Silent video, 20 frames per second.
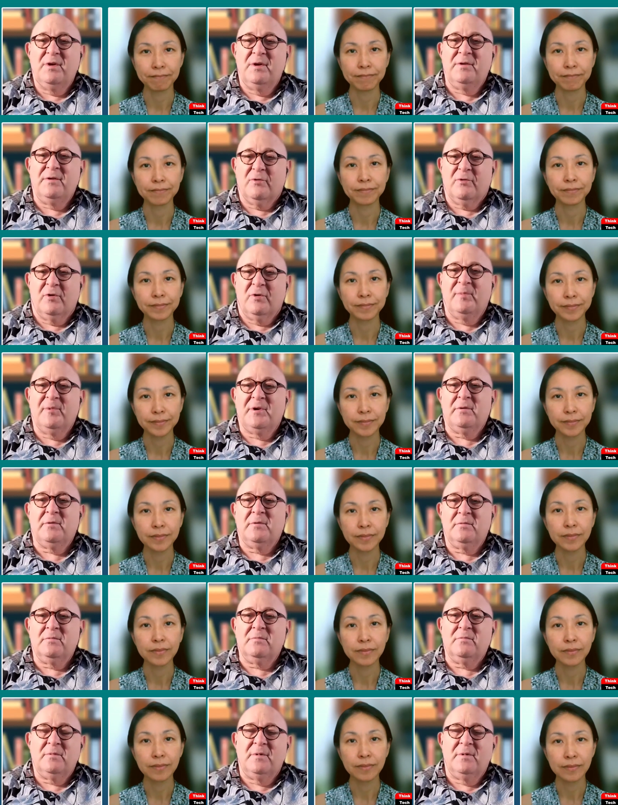Speaker 1: in the
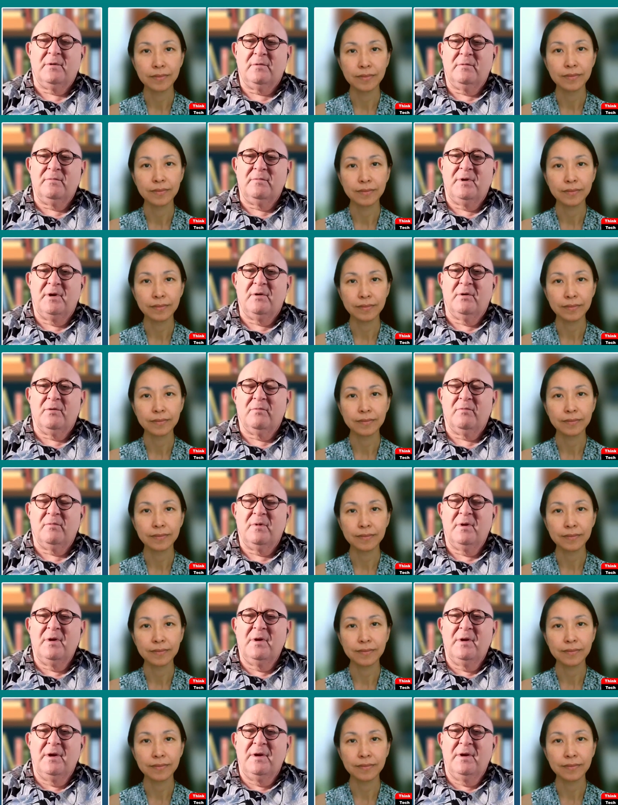criminal,
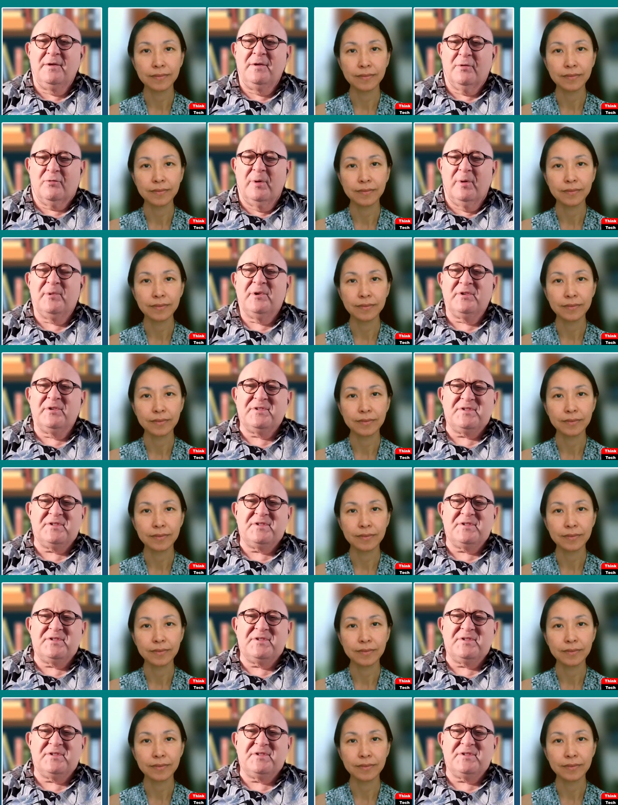in the criminal